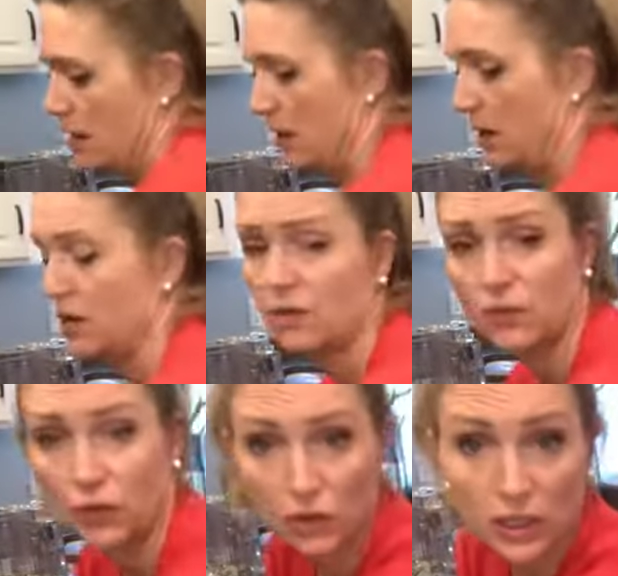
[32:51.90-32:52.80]
And
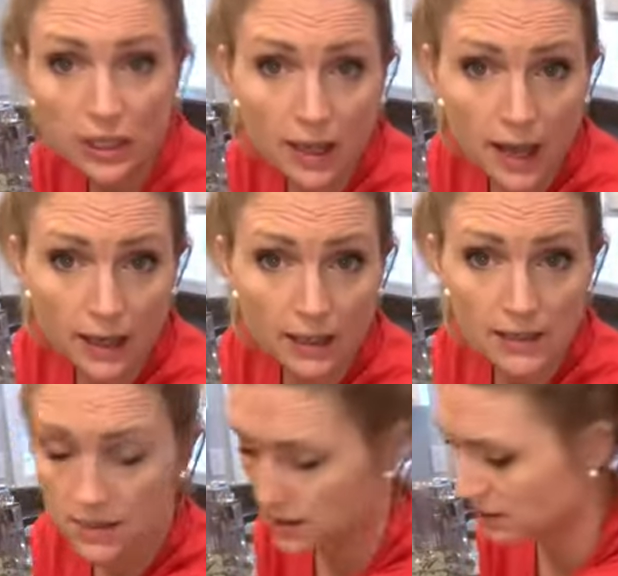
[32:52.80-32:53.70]
if you're cooking
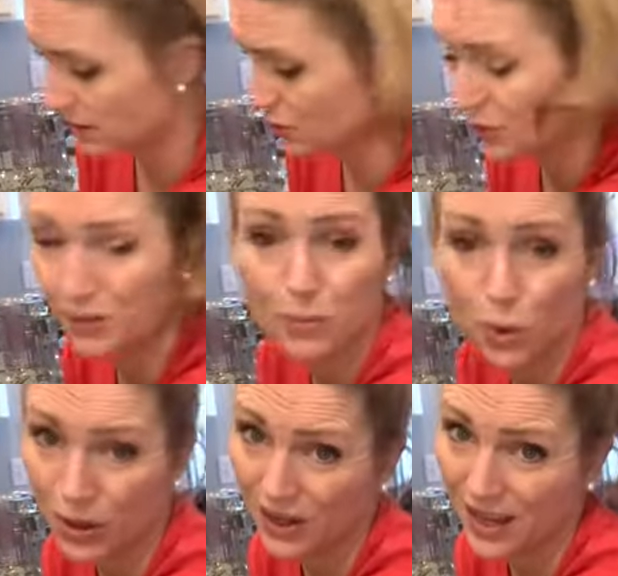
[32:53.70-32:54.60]
eggs, because you can
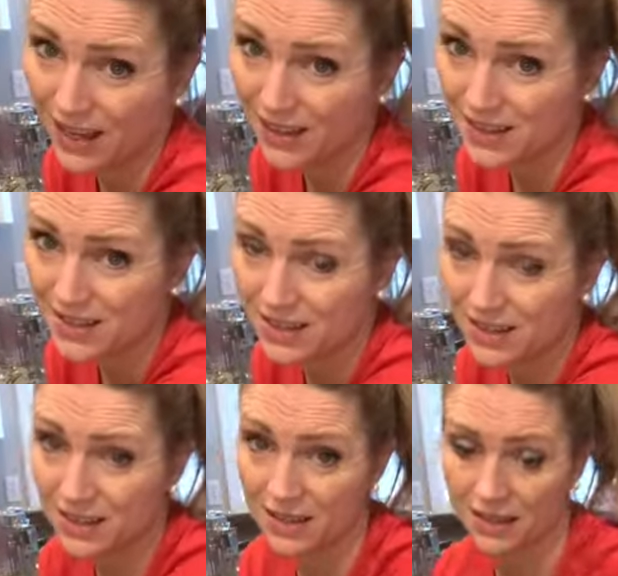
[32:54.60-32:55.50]
boil eggs,
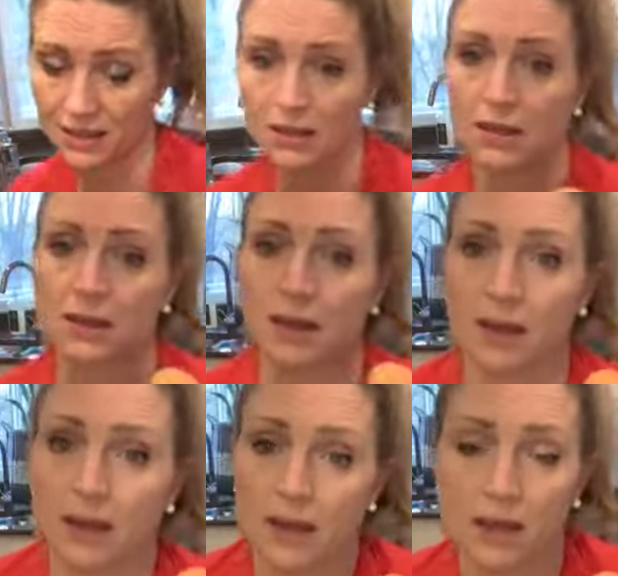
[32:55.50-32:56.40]

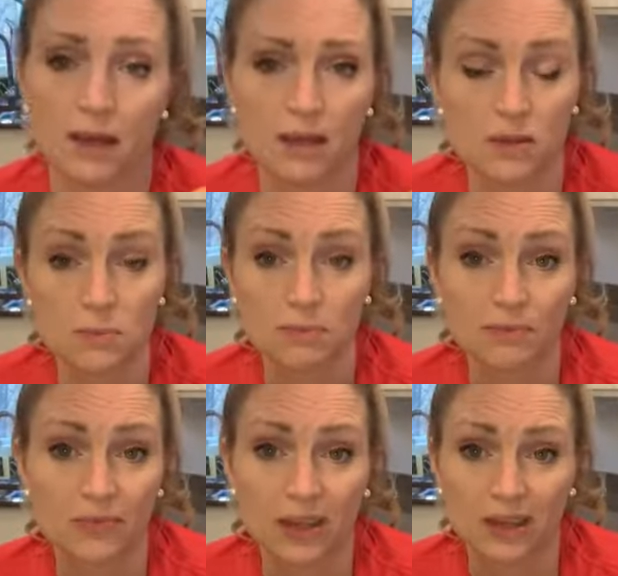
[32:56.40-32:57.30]
and
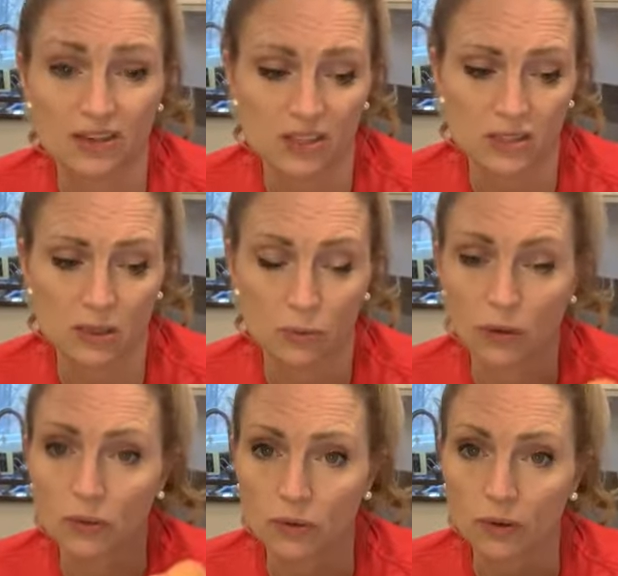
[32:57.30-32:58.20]
they
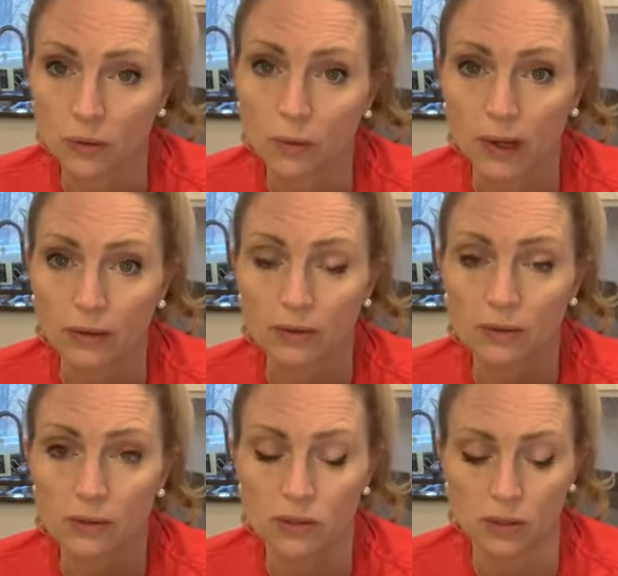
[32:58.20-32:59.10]
work really
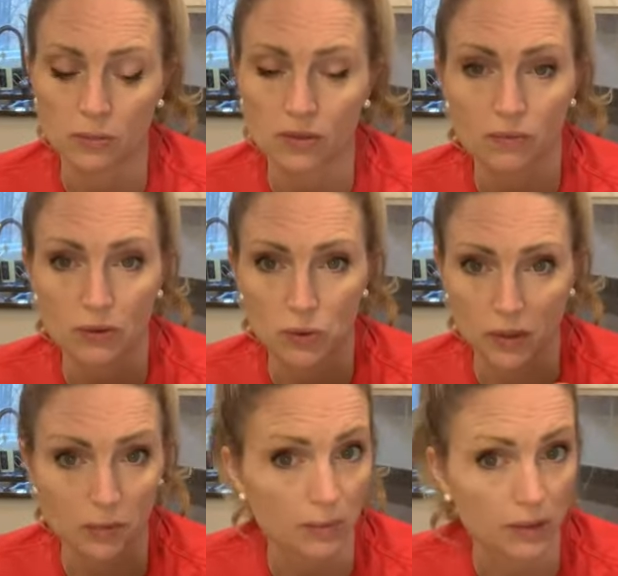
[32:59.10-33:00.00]
well in terms of when you
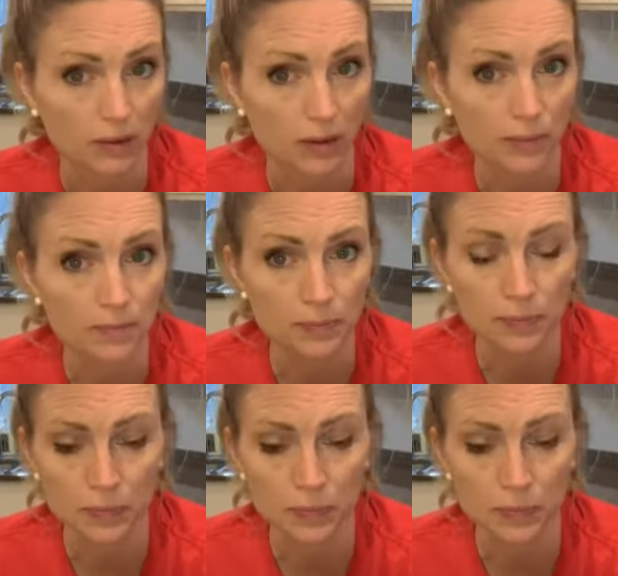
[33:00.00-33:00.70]
want to peel them.